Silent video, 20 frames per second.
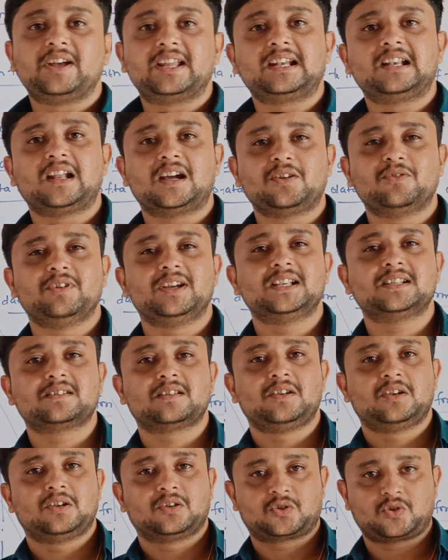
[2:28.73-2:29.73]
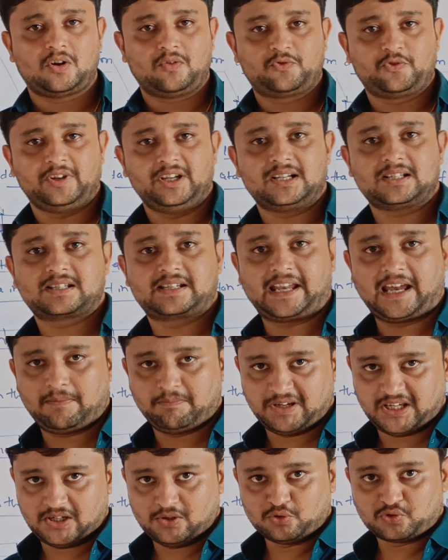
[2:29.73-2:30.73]
query language softwares
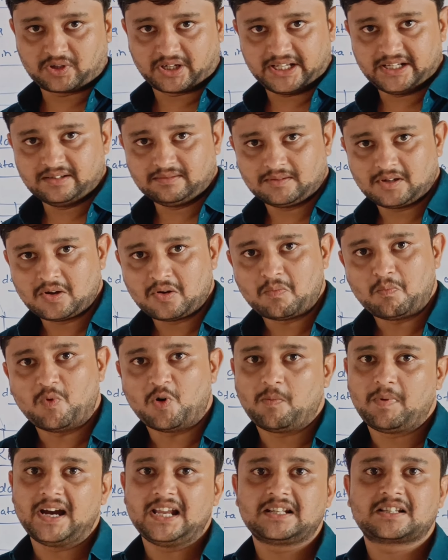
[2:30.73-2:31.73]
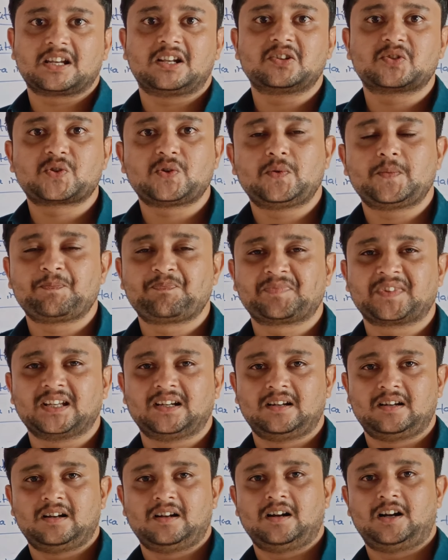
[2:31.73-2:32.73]
can be used in mobiles also,
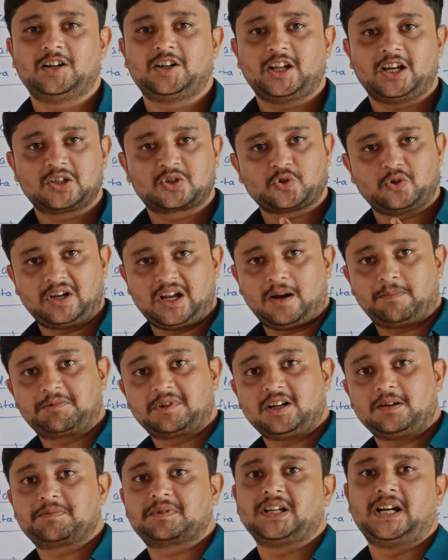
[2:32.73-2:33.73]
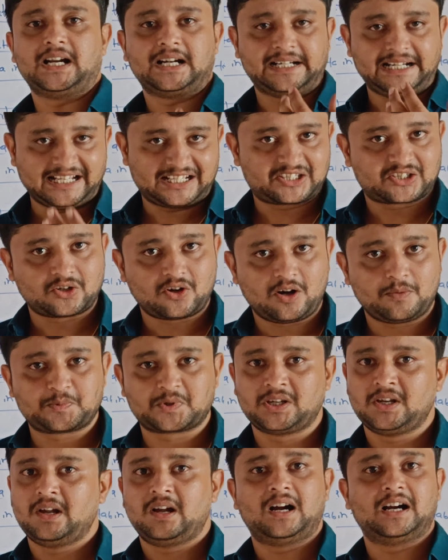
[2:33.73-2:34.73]
and also laptops,
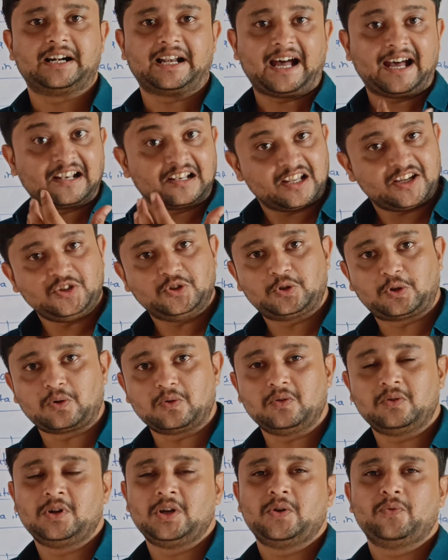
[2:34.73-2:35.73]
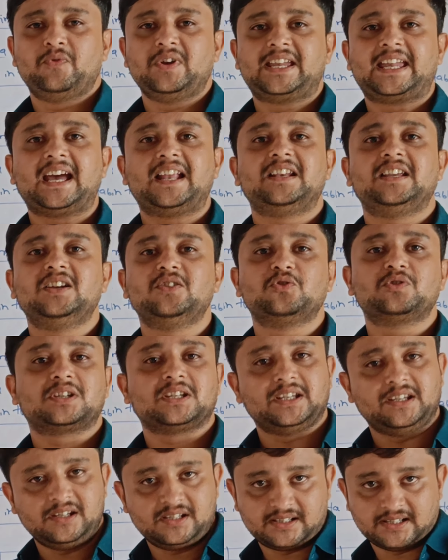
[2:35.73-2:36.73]
desktops and online through we can
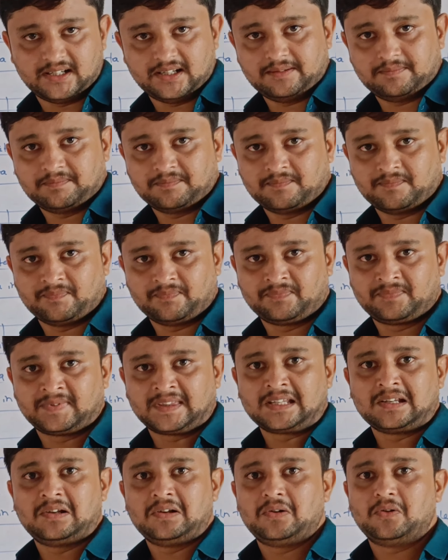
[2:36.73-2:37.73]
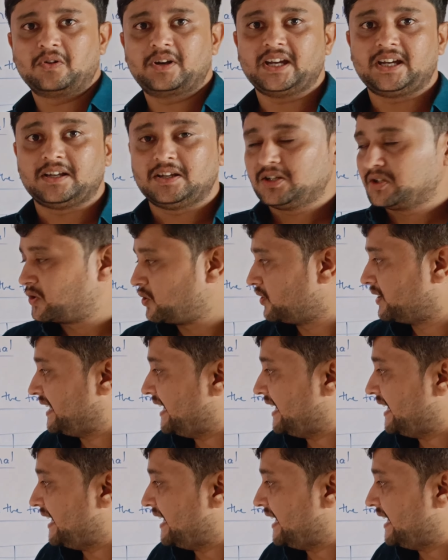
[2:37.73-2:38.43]
use easily. Okay, so